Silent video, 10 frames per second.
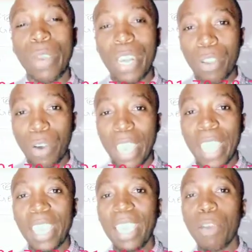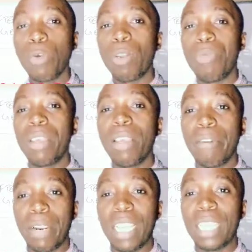when your egg will be
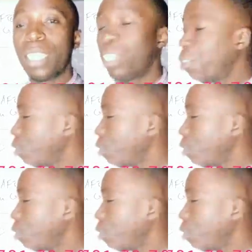released.